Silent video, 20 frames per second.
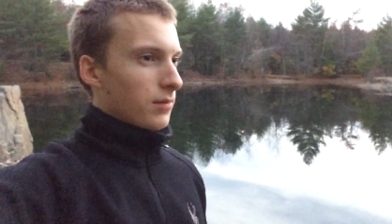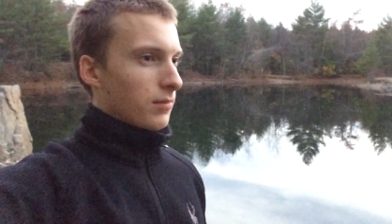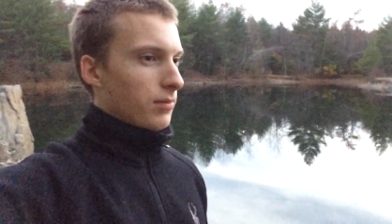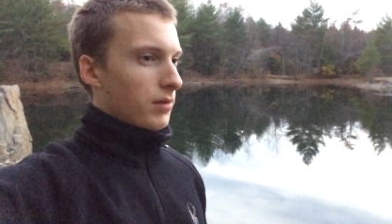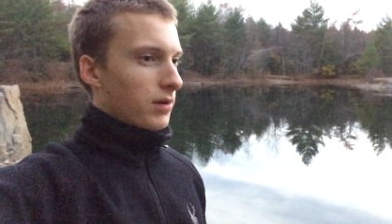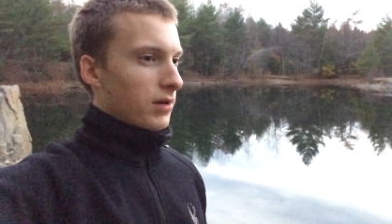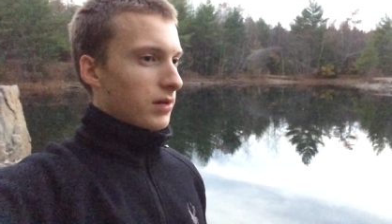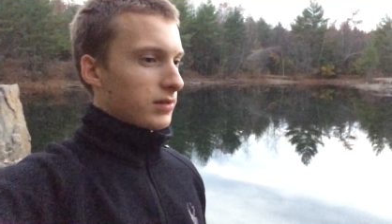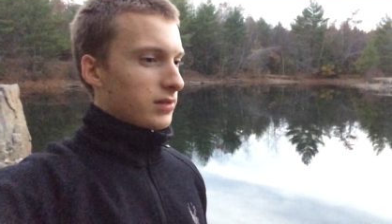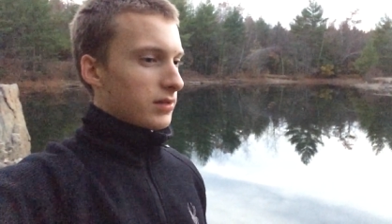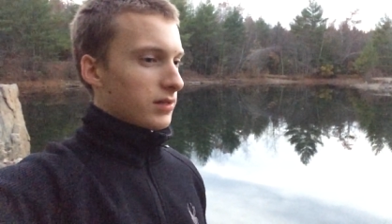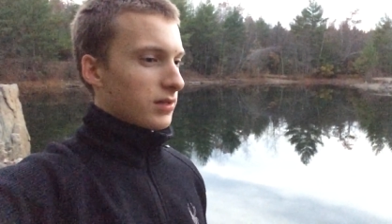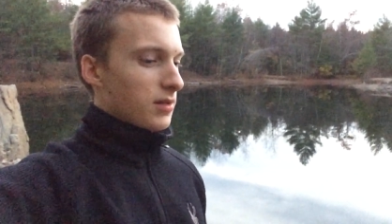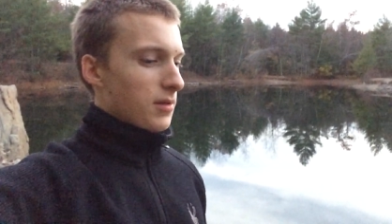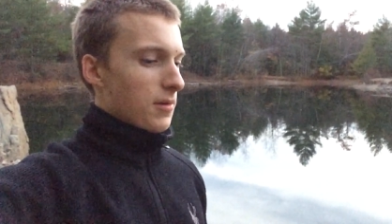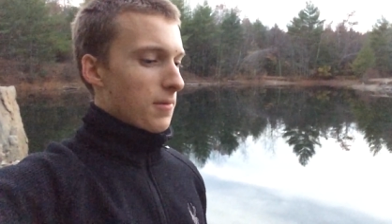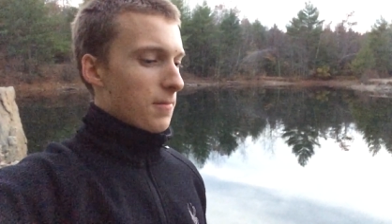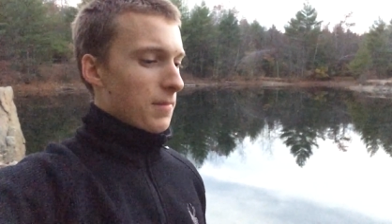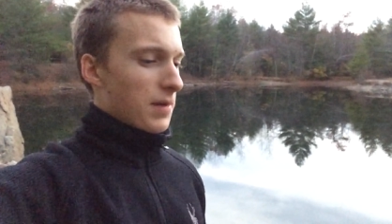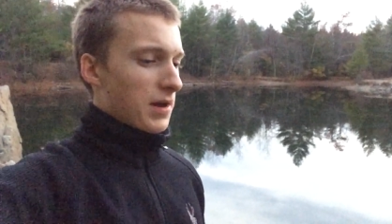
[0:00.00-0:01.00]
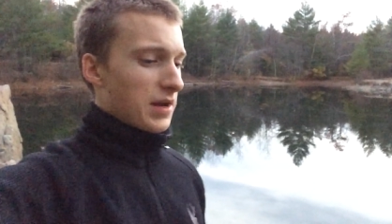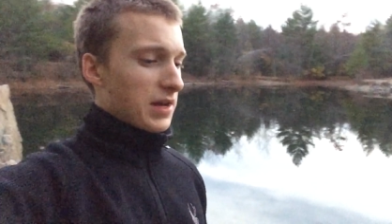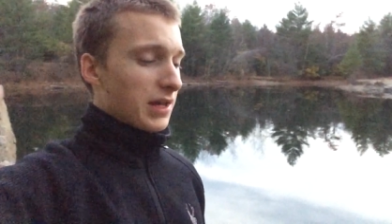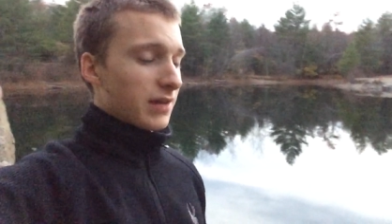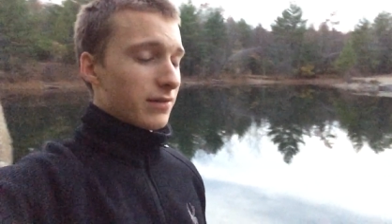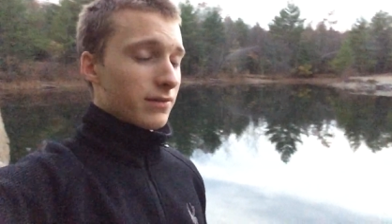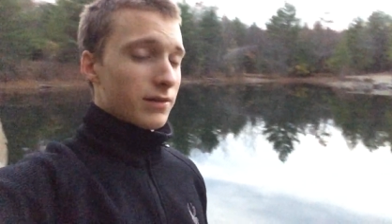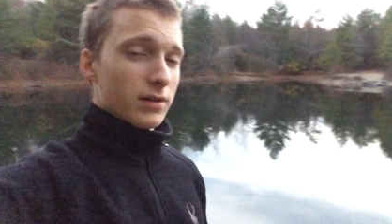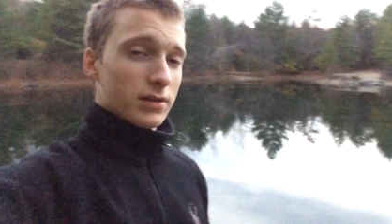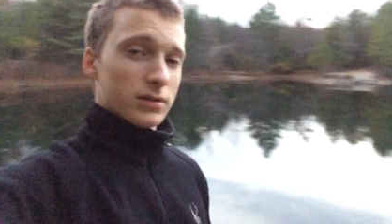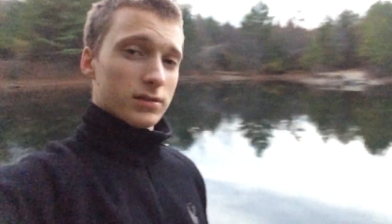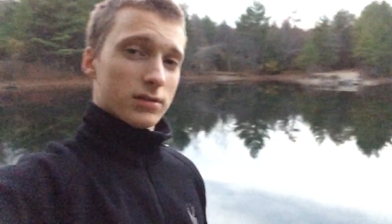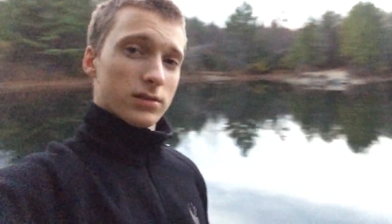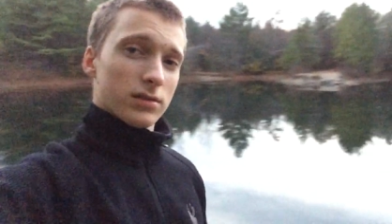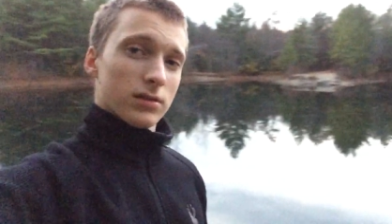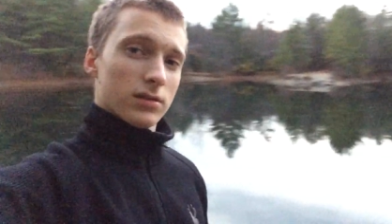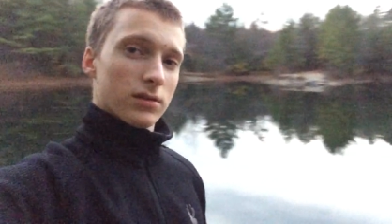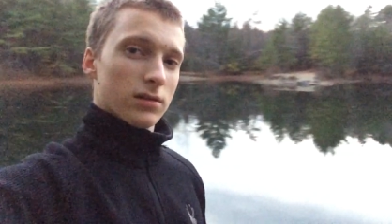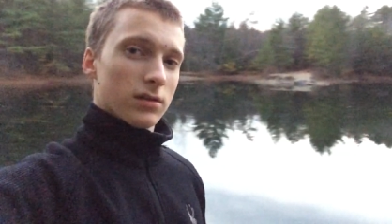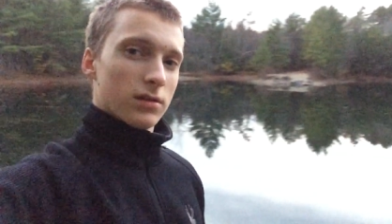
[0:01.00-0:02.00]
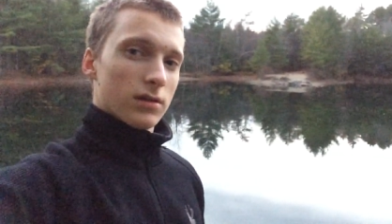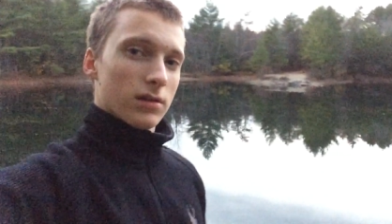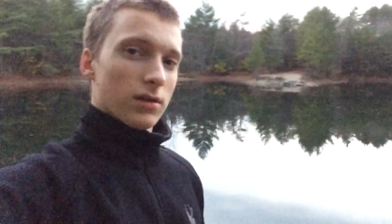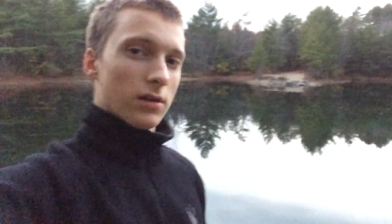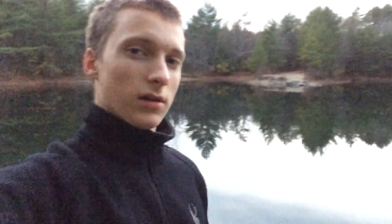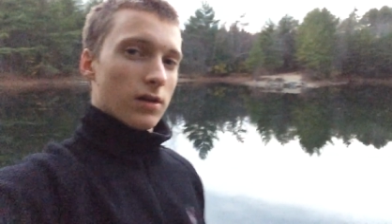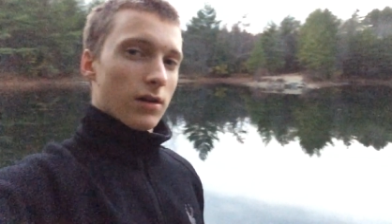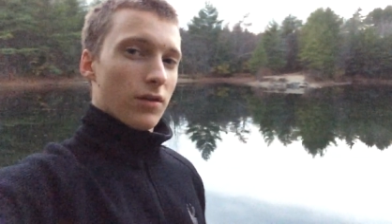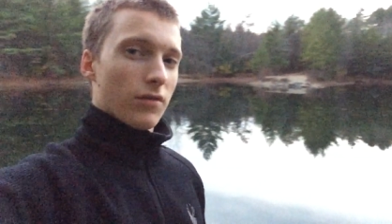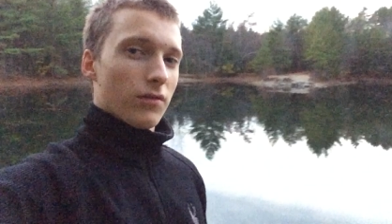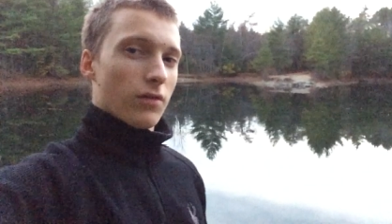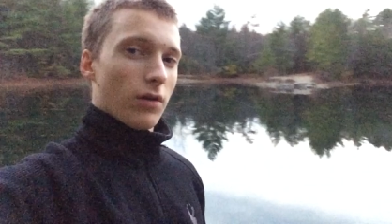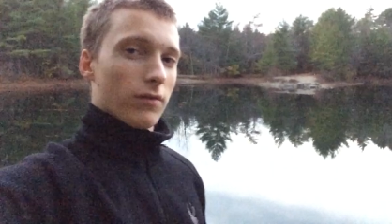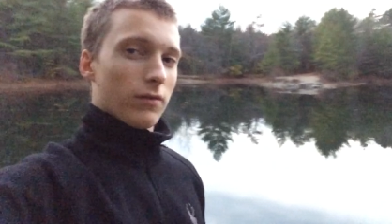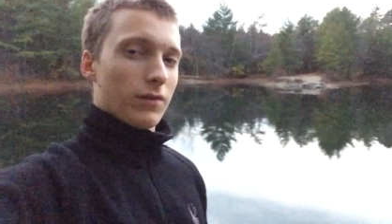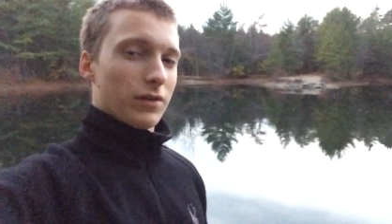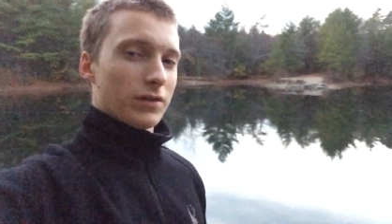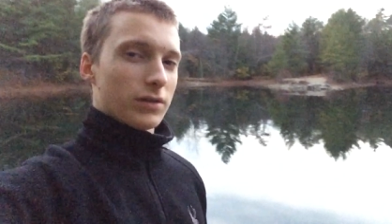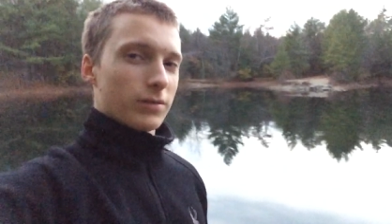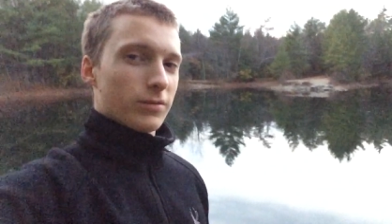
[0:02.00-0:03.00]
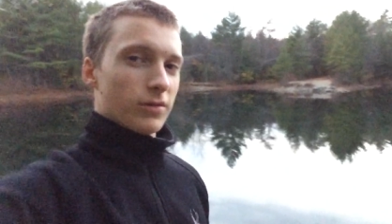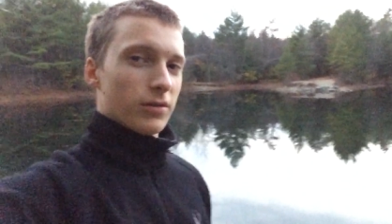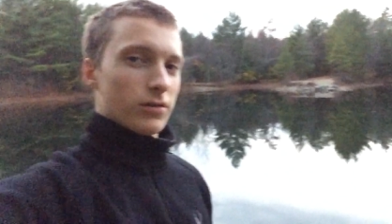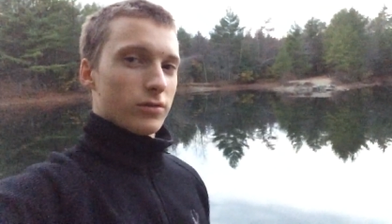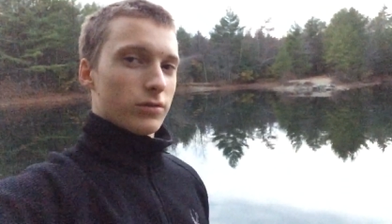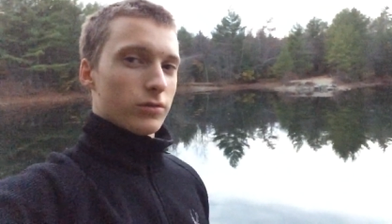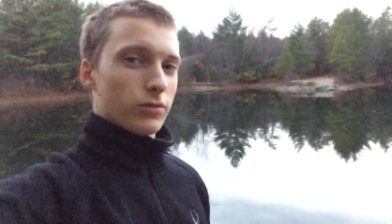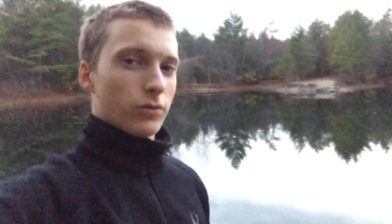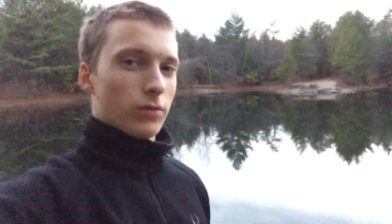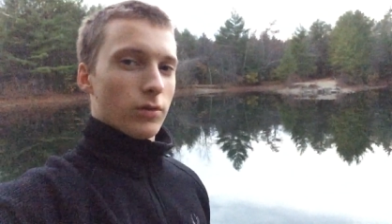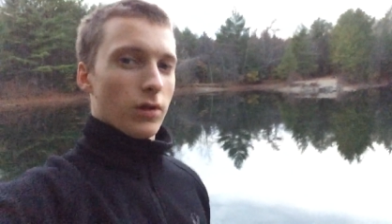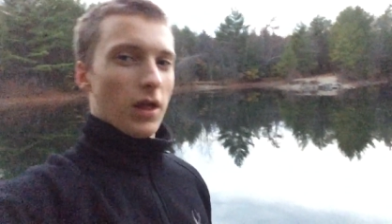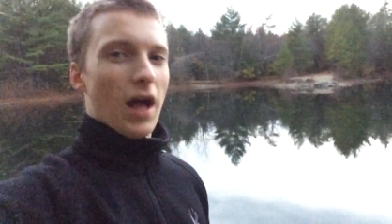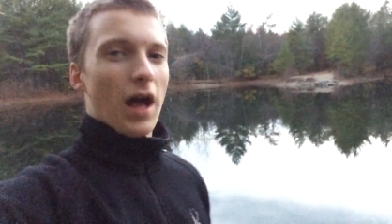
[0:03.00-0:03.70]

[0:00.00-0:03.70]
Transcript: but many of us fall victim to the tool.